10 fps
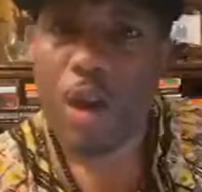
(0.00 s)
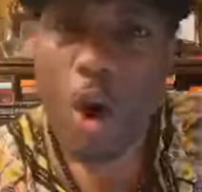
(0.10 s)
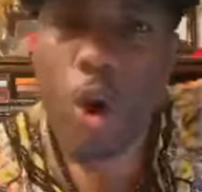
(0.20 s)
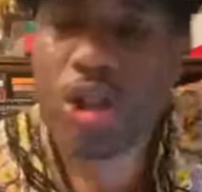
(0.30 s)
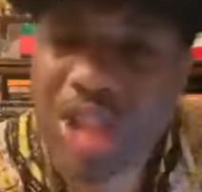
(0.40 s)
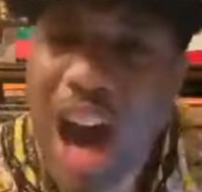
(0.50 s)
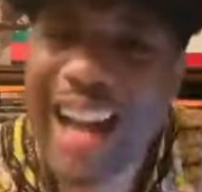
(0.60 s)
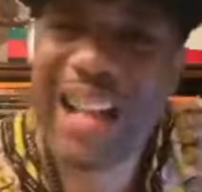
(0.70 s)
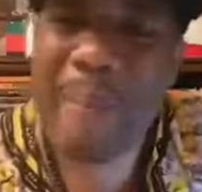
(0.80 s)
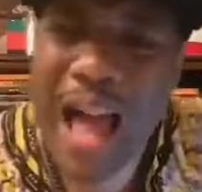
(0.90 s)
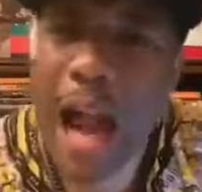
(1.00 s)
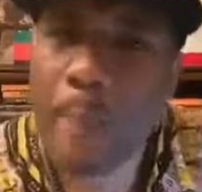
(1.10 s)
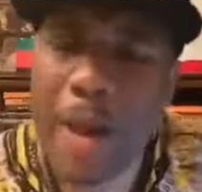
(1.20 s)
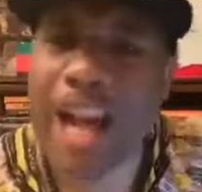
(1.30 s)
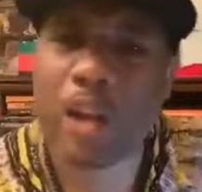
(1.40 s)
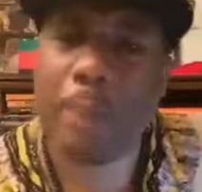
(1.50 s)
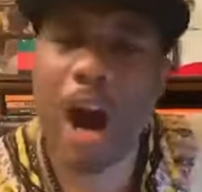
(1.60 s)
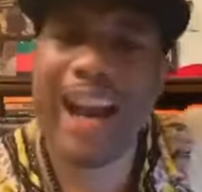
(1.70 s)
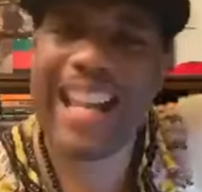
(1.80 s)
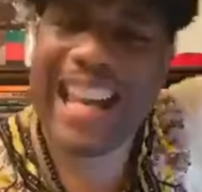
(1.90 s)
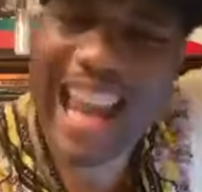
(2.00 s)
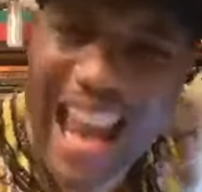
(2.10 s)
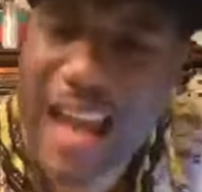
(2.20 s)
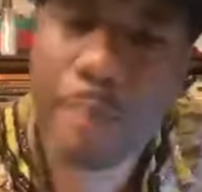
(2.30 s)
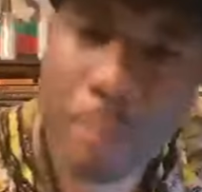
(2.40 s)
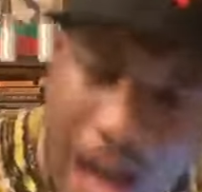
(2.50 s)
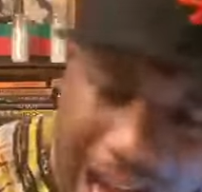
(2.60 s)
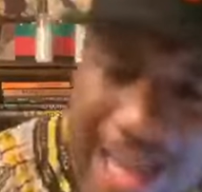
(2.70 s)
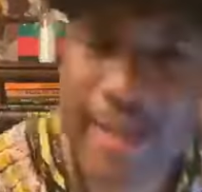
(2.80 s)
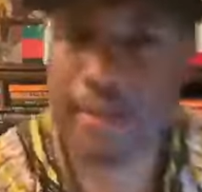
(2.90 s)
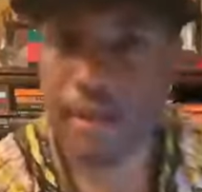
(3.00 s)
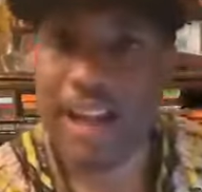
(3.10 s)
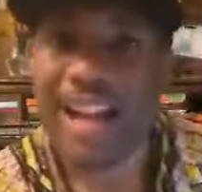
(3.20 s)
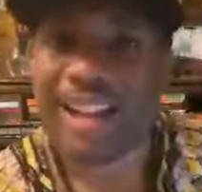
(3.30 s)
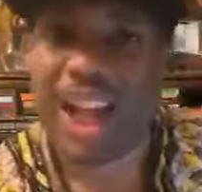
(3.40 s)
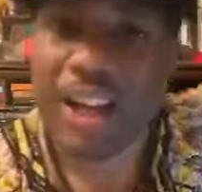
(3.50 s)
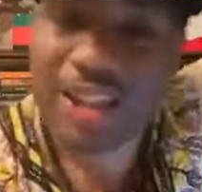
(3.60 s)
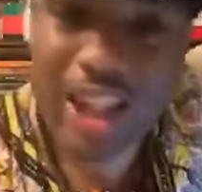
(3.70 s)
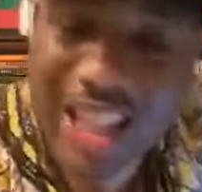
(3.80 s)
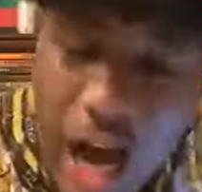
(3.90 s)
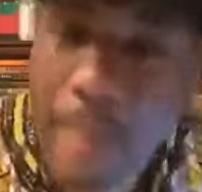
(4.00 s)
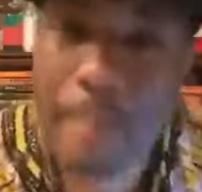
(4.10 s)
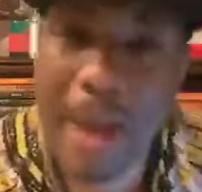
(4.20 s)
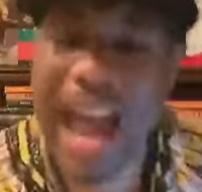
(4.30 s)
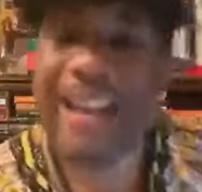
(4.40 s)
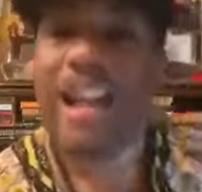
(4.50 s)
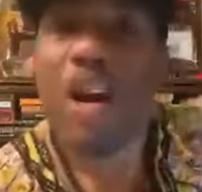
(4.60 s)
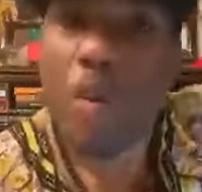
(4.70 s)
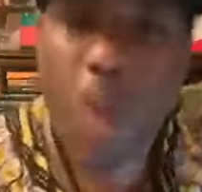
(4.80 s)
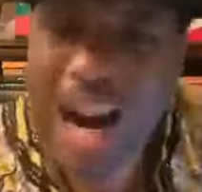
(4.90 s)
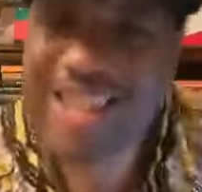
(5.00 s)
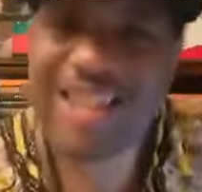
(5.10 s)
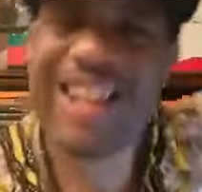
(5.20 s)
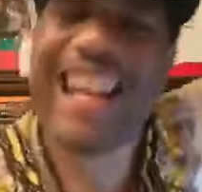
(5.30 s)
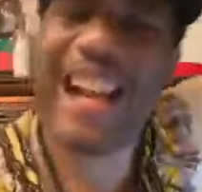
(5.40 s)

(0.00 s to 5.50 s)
who started the Black Panther Party in Britain to, to combat Western